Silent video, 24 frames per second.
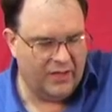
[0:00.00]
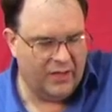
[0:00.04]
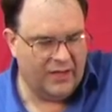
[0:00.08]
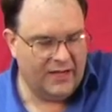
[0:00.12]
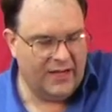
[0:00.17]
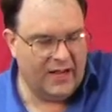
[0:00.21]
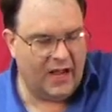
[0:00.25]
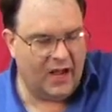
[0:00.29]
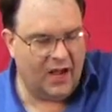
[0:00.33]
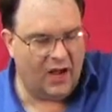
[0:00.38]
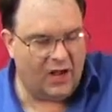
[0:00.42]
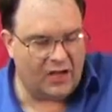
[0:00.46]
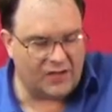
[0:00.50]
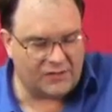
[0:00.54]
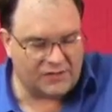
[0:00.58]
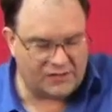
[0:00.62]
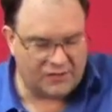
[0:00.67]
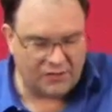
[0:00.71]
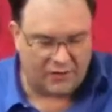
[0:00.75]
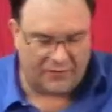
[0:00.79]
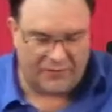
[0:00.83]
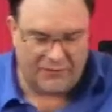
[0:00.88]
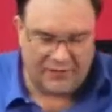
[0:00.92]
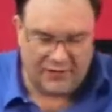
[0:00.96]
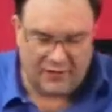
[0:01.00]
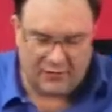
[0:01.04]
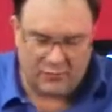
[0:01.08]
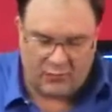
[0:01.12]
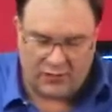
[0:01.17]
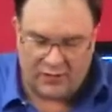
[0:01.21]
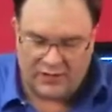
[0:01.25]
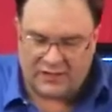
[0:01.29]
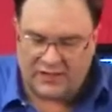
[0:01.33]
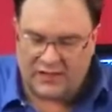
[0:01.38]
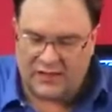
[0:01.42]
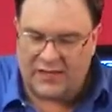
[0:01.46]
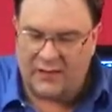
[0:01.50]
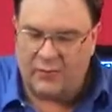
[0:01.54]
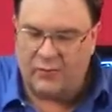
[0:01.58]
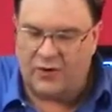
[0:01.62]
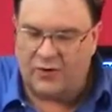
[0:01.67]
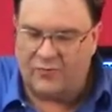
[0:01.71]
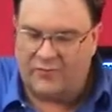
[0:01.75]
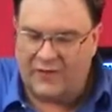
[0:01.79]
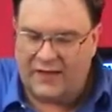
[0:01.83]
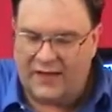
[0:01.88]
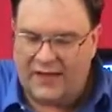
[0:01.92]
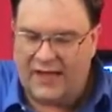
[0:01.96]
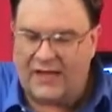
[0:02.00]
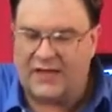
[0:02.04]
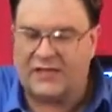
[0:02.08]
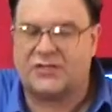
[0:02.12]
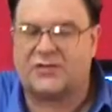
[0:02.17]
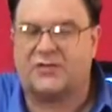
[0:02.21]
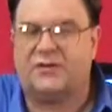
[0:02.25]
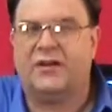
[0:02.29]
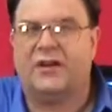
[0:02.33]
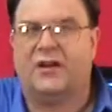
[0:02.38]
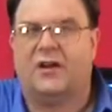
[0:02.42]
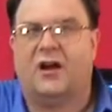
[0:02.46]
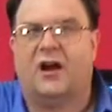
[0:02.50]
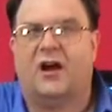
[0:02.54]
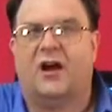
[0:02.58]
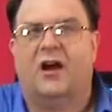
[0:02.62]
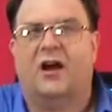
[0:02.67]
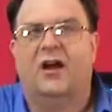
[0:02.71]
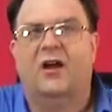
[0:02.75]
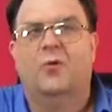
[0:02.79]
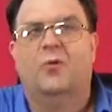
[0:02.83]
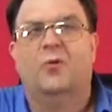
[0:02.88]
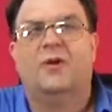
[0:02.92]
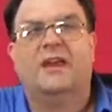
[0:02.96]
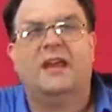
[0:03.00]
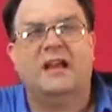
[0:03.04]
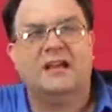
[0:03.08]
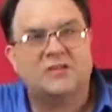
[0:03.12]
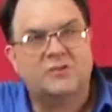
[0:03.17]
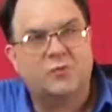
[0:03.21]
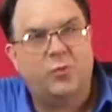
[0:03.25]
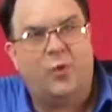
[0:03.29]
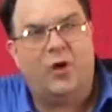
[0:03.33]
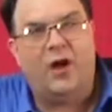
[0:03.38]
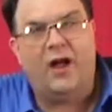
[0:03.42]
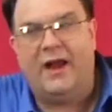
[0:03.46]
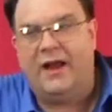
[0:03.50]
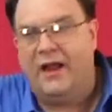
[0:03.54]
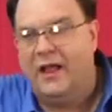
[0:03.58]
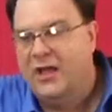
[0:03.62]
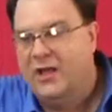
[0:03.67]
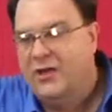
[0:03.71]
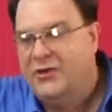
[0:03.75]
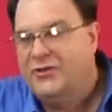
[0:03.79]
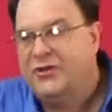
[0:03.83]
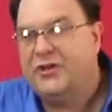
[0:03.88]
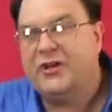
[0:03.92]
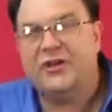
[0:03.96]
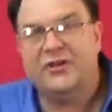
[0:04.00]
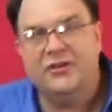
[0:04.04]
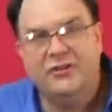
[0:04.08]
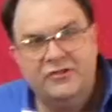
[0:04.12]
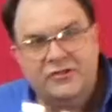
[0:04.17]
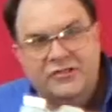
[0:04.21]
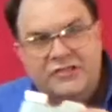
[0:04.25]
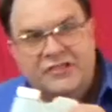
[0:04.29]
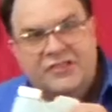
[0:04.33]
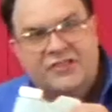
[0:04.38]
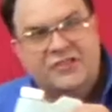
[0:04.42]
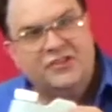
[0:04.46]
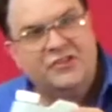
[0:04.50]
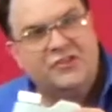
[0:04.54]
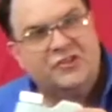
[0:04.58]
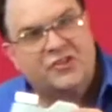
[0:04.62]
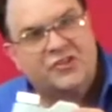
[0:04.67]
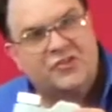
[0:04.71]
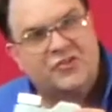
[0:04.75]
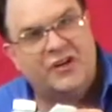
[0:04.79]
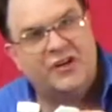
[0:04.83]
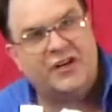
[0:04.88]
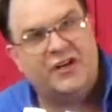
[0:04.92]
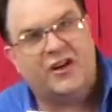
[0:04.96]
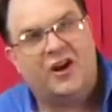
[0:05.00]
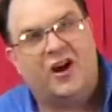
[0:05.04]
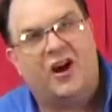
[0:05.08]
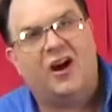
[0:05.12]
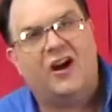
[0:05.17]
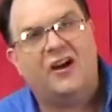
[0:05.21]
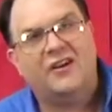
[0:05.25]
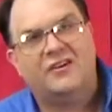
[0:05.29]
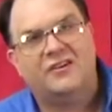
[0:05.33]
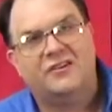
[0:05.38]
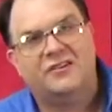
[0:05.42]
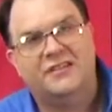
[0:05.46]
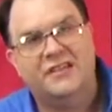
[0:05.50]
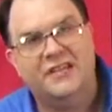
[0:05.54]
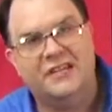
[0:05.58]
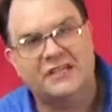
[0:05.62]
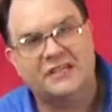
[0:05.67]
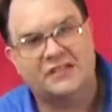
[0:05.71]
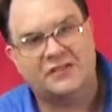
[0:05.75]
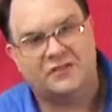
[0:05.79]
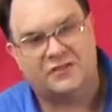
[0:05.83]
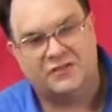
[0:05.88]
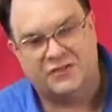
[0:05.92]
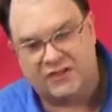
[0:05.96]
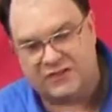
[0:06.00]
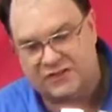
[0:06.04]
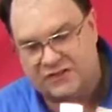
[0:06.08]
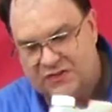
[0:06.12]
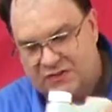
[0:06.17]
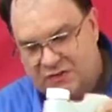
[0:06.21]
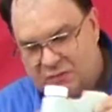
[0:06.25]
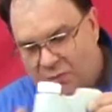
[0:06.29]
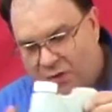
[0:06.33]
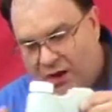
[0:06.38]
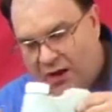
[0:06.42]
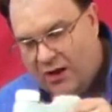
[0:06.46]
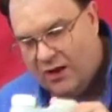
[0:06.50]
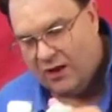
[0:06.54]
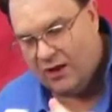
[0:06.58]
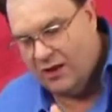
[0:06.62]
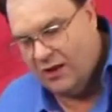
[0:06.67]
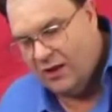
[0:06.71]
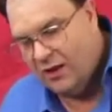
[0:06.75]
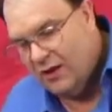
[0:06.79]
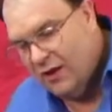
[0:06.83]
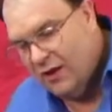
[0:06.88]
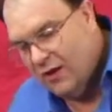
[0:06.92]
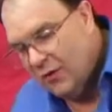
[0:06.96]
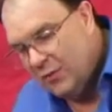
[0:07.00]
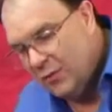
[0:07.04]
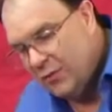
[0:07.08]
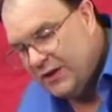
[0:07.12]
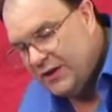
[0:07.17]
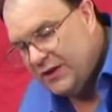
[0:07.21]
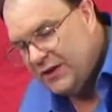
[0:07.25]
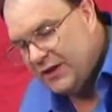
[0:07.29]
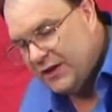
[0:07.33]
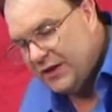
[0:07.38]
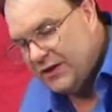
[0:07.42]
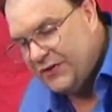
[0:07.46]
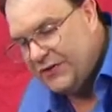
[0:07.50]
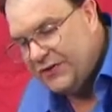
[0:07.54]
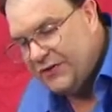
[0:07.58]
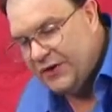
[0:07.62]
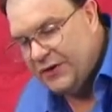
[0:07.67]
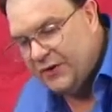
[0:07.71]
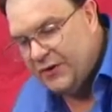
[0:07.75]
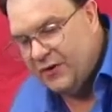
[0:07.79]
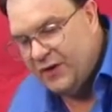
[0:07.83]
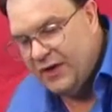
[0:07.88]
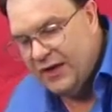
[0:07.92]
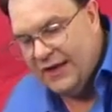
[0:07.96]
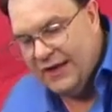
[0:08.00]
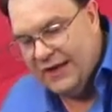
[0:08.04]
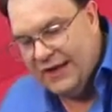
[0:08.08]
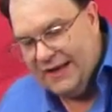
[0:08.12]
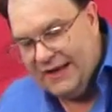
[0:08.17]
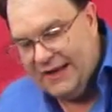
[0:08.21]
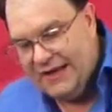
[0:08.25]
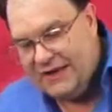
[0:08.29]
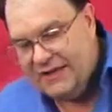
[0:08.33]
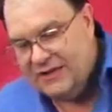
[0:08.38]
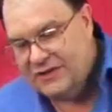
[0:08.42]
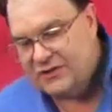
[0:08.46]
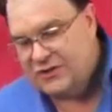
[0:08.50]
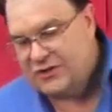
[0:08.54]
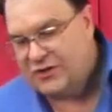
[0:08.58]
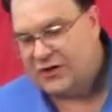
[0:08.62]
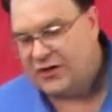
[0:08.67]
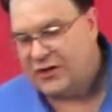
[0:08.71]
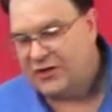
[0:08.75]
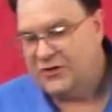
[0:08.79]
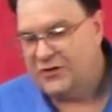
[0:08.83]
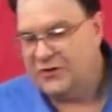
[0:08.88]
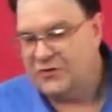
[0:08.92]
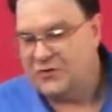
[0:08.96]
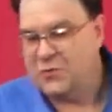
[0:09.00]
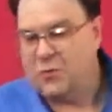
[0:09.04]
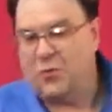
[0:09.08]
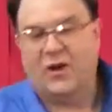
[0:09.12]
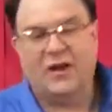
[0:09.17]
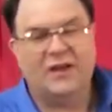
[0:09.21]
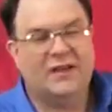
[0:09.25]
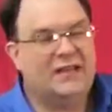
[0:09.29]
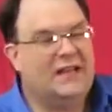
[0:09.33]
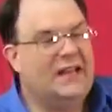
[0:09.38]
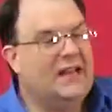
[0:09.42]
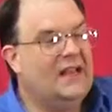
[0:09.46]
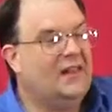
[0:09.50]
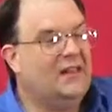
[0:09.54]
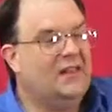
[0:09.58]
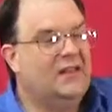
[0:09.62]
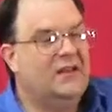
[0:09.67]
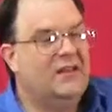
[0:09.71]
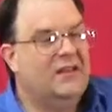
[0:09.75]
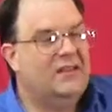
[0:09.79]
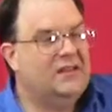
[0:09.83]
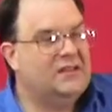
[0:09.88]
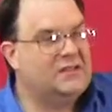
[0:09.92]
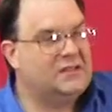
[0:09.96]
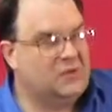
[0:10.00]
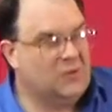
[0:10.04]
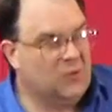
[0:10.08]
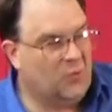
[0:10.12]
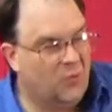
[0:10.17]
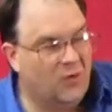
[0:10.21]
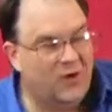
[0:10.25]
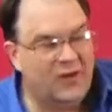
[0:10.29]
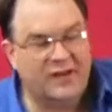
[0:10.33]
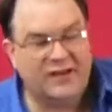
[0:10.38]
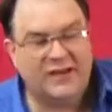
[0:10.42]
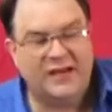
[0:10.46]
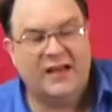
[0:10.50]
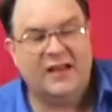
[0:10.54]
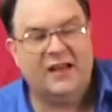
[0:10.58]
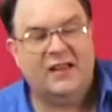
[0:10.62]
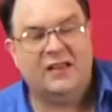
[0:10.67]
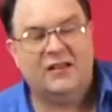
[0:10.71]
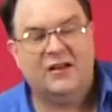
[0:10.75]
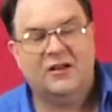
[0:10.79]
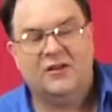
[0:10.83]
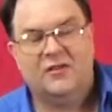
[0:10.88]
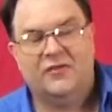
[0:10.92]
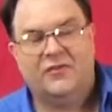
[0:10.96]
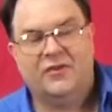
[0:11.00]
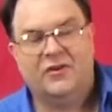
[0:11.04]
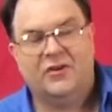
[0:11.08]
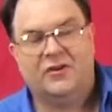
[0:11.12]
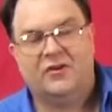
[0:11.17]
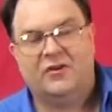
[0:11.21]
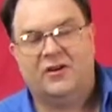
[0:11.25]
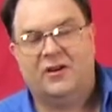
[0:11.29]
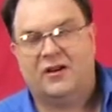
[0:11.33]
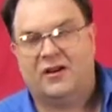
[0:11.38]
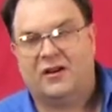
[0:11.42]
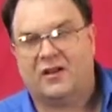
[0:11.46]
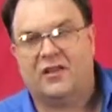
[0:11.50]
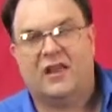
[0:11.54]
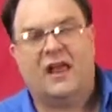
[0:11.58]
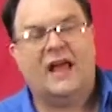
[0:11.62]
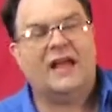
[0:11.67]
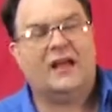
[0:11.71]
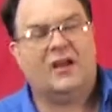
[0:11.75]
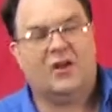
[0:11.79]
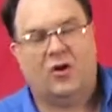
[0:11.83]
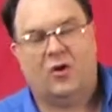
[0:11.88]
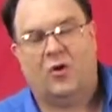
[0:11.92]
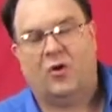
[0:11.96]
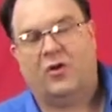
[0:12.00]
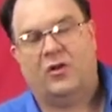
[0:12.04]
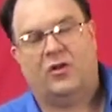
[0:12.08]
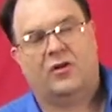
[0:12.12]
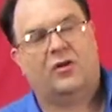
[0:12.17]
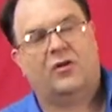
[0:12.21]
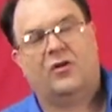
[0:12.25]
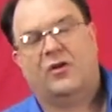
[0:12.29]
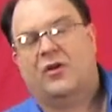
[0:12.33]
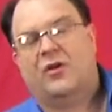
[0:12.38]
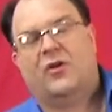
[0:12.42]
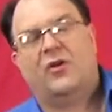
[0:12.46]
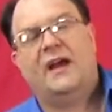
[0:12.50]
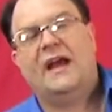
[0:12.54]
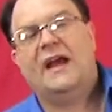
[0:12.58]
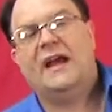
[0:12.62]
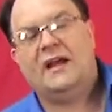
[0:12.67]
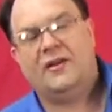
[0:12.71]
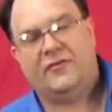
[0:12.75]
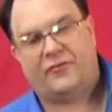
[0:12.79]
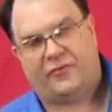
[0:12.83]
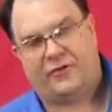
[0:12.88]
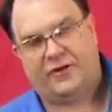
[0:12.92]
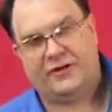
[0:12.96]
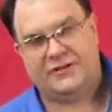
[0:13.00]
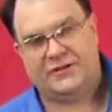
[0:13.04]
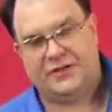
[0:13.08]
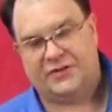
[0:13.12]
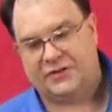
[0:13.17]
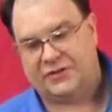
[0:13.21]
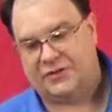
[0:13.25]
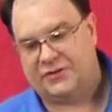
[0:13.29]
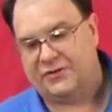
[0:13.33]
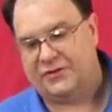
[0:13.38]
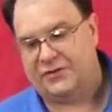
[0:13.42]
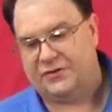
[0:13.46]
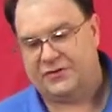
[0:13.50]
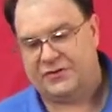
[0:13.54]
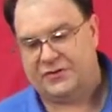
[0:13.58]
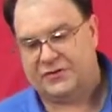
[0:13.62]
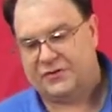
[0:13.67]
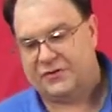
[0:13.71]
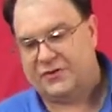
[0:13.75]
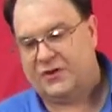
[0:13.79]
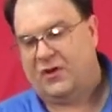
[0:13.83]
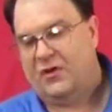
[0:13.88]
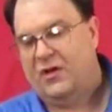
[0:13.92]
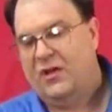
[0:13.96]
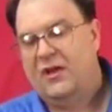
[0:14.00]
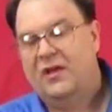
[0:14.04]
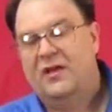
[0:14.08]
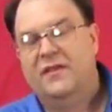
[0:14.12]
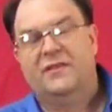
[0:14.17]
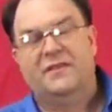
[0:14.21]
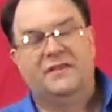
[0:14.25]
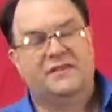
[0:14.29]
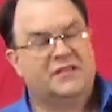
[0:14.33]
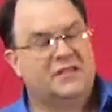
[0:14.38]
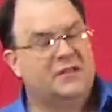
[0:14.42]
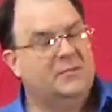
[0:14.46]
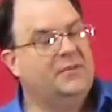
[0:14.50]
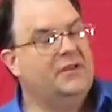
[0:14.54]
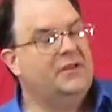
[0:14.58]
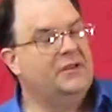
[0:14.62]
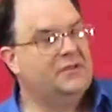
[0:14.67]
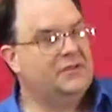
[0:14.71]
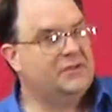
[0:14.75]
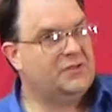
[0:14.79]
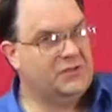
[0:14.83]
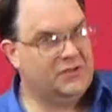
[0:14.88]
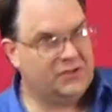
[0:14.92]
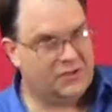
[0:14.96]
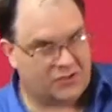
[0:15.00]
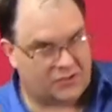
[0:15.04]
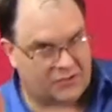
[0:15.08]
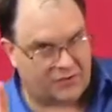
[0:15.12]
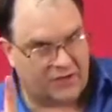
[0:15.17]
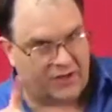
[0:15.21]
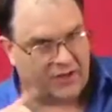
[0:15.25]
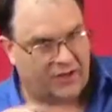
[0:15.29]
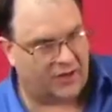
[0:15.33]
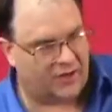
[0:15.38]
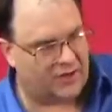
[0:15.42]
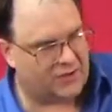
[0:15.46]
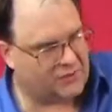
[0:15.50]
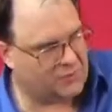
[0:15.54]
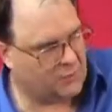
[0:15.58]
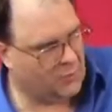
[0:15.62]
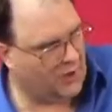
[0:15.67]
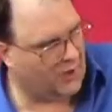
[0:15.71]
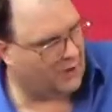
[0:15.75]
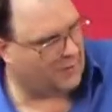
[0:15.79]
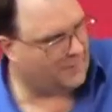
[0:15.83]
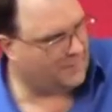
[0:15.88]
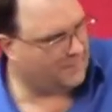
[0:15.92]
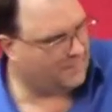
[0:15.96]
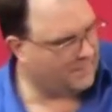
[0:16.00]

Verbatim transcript: Now, also, if you, what, Clayton, what if I got a street car? Well, guess what? You can use this in your street car and your diesel just as well. What you can do is you can use one gallon of this to one gallon of your uh, glycol or, or antifreeze that you're using. So this can be used in your street car as well.